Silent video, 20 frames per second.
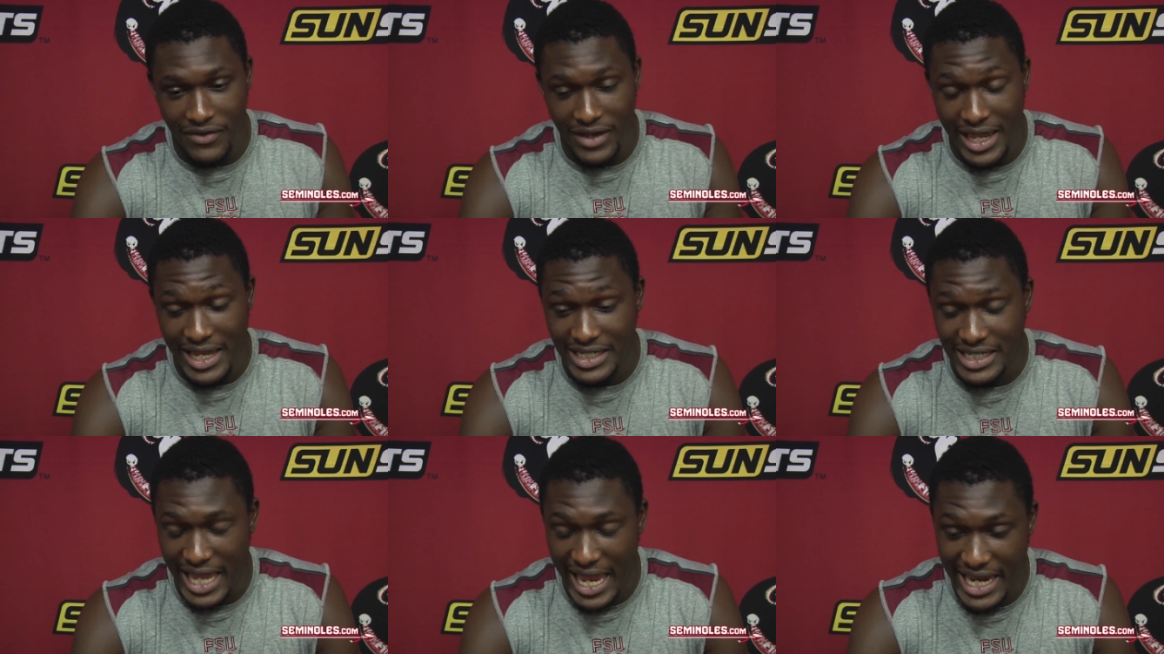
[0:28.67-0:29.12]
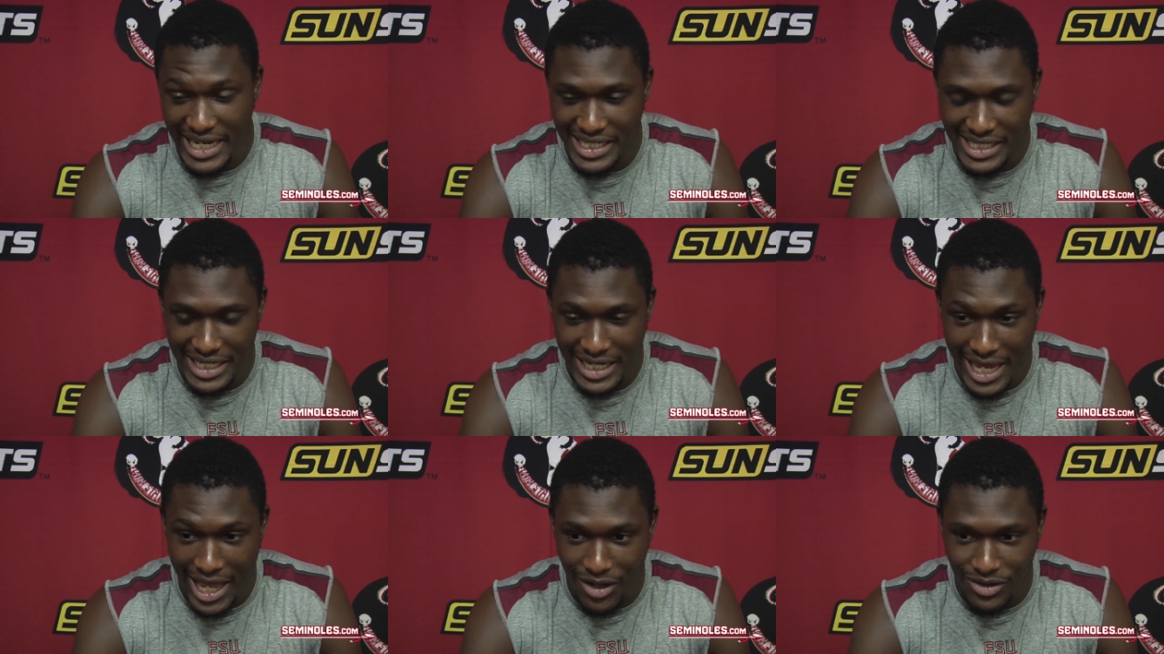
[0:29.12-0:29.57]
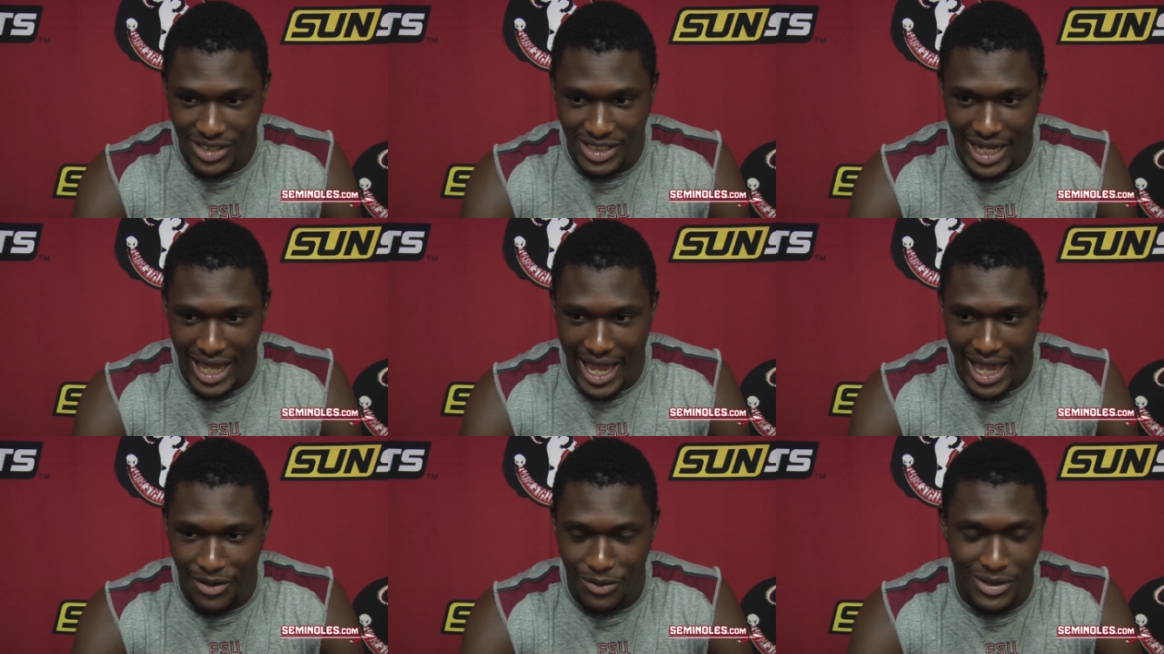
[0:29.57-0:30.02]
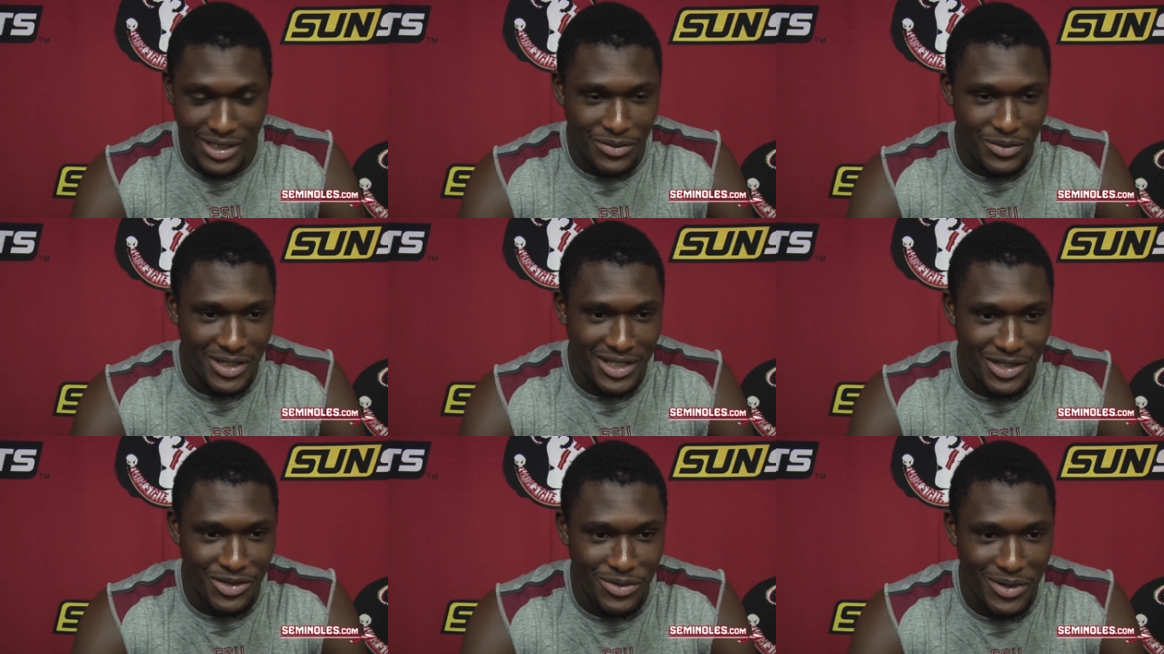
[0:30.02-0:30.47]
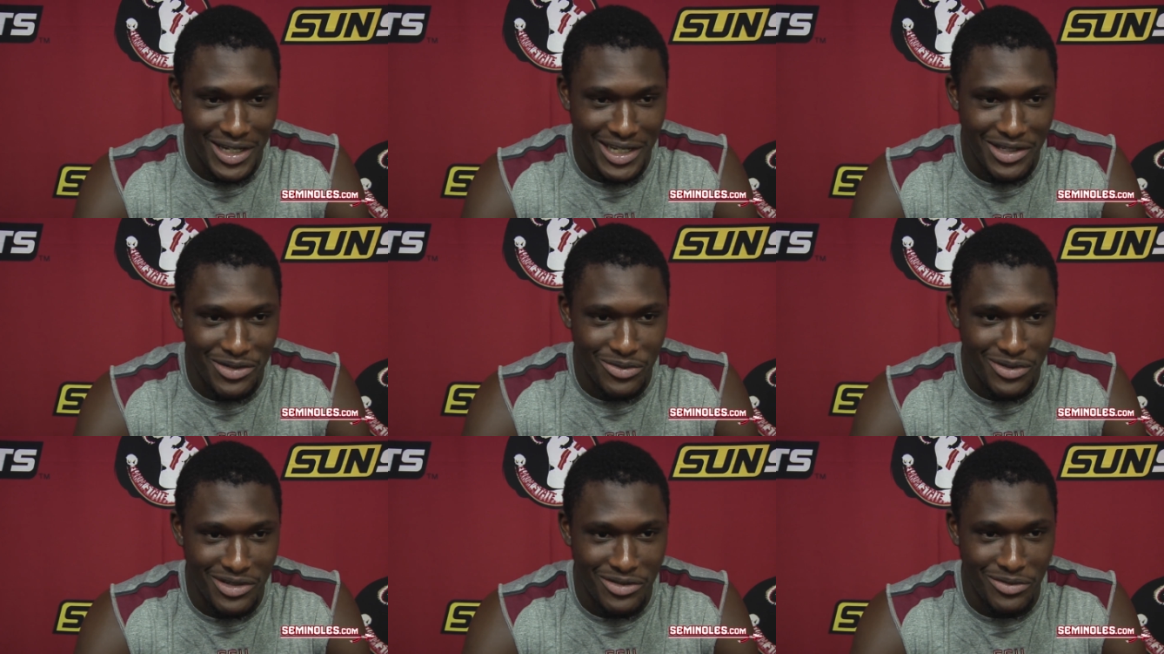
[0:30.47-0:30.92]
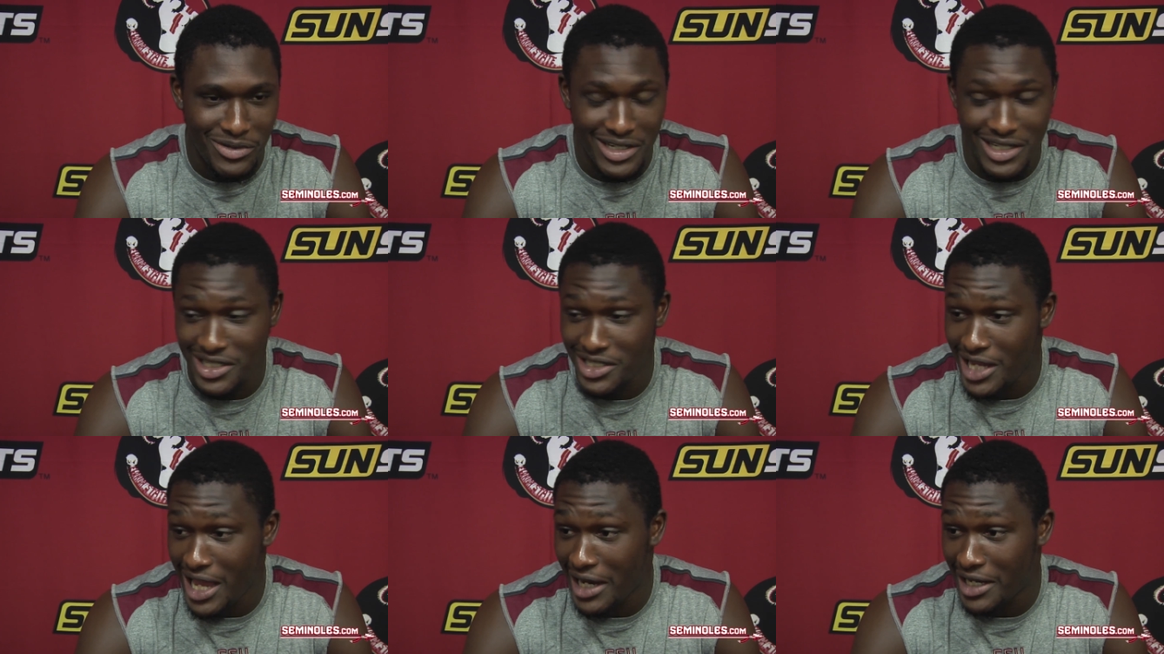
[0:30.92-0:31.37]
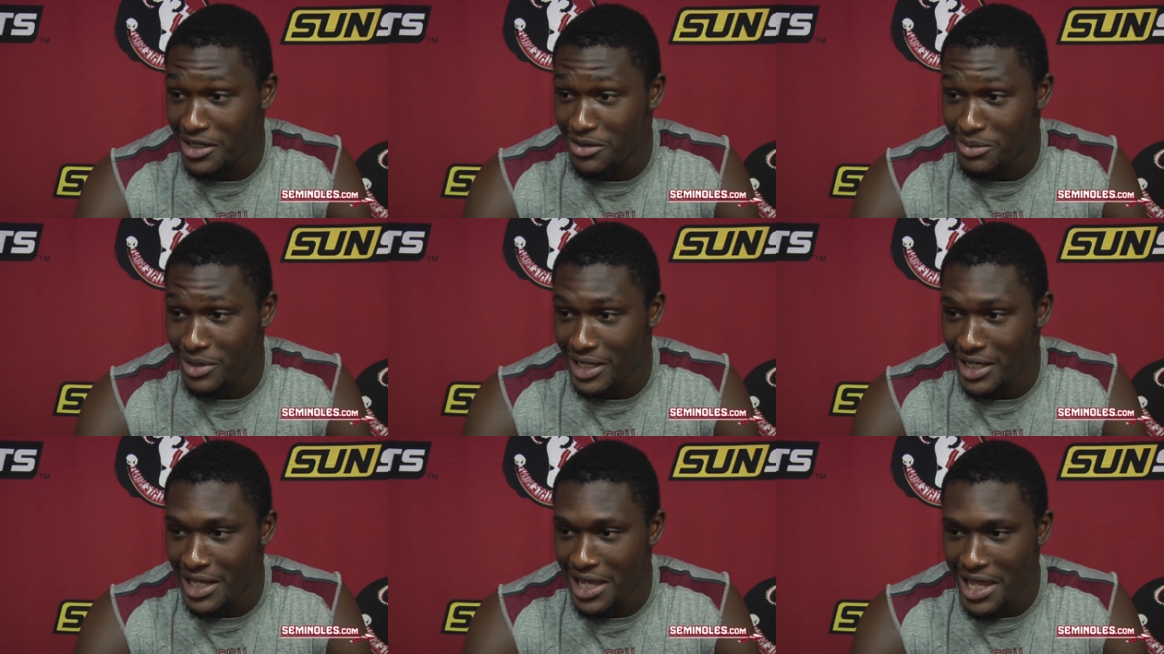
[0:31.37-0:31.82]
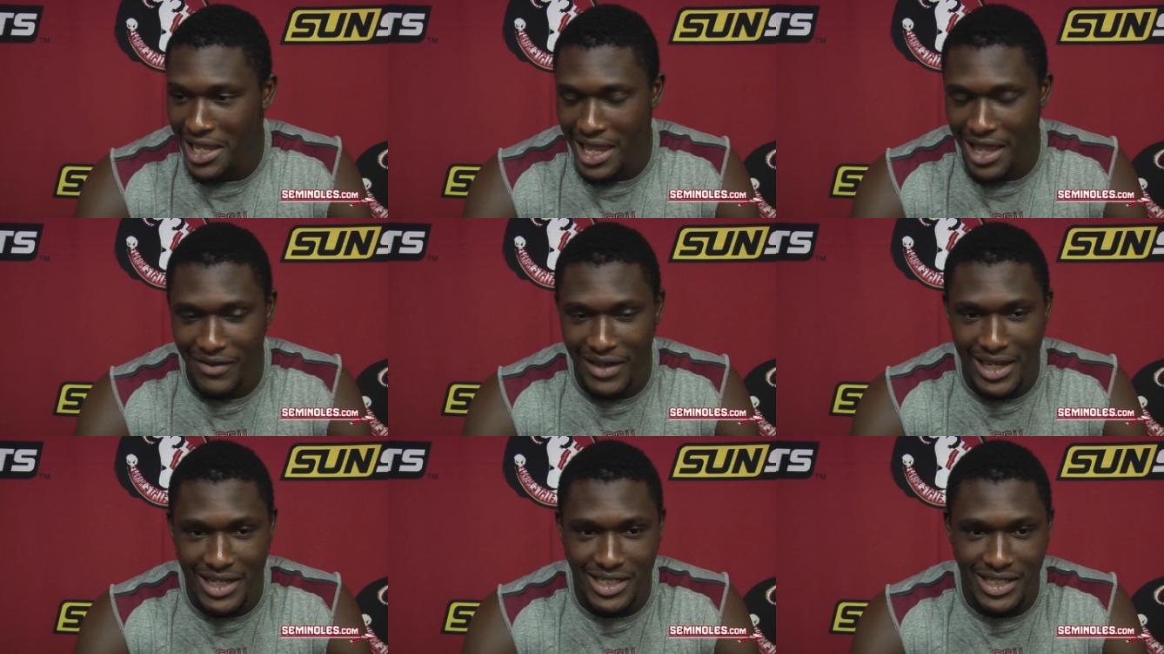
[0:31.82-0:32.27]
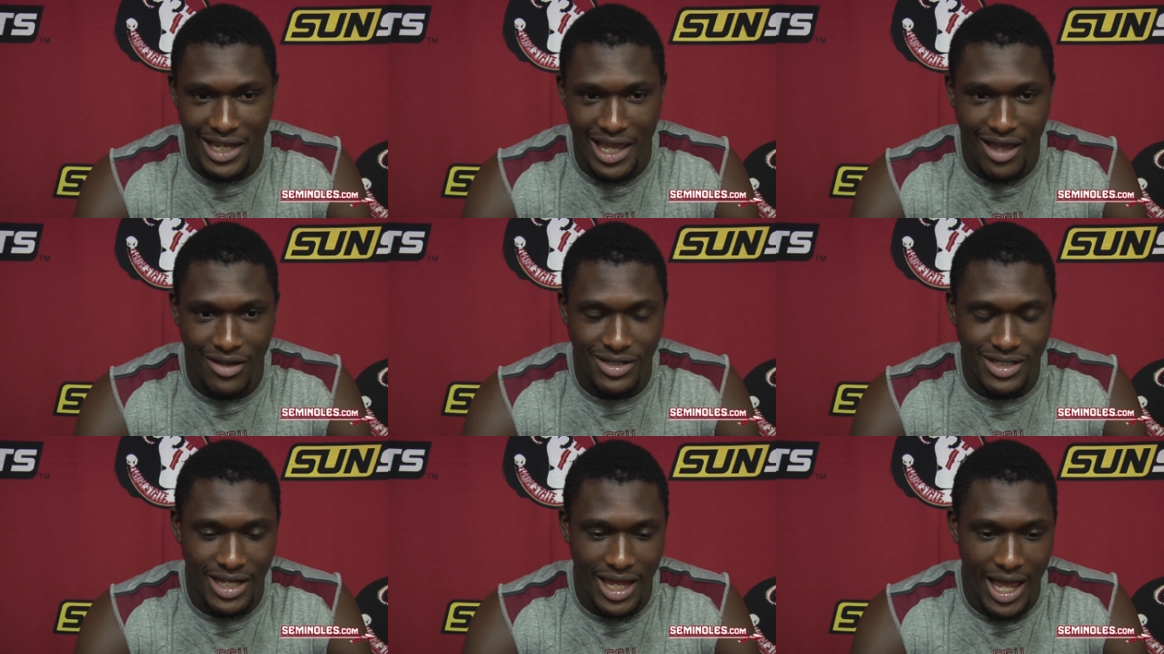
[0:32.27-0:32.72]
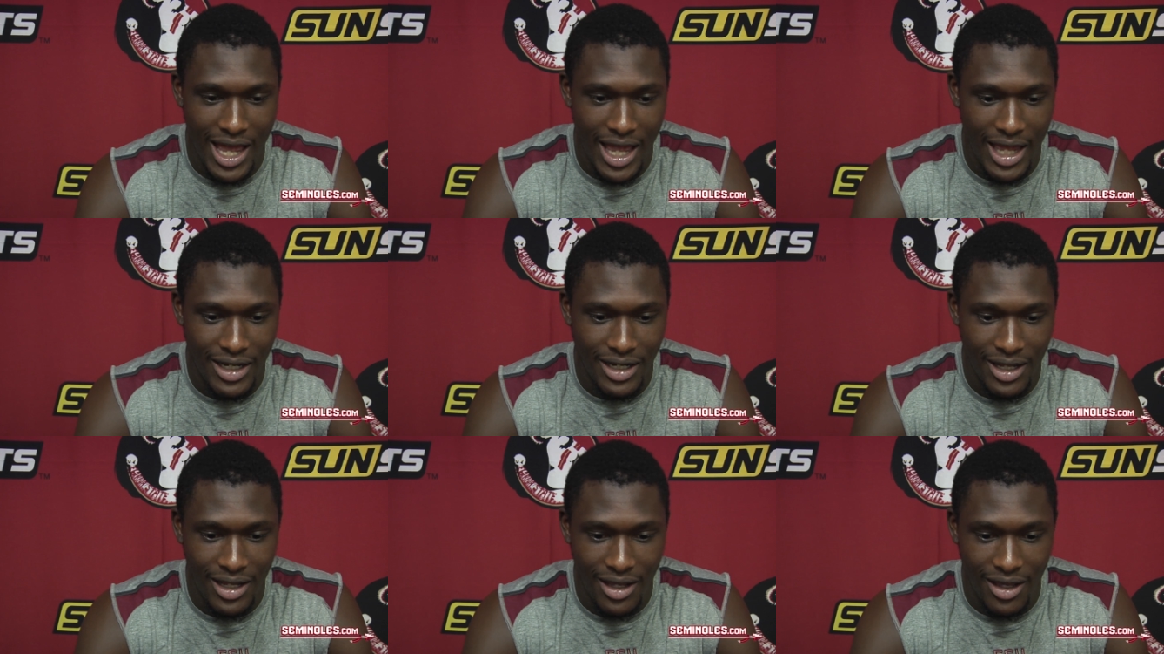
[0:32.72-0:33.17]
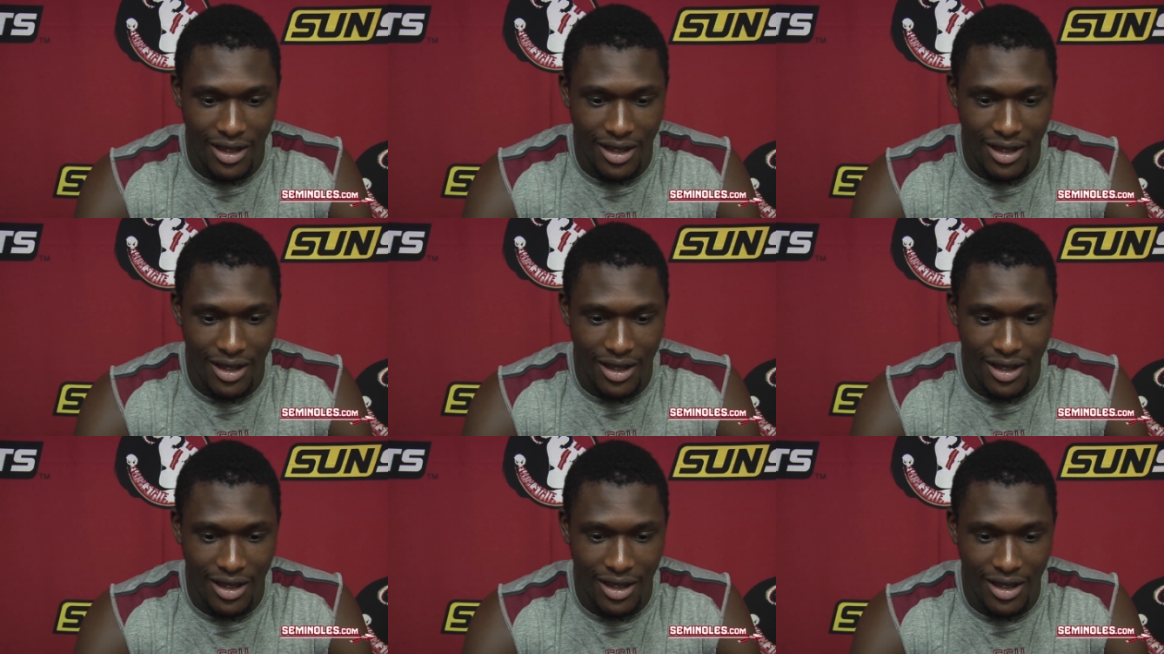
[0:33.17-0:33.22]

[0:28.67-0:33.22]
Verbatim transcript: It's AC outside, which which is really which is really shocking to me. You have AC outside.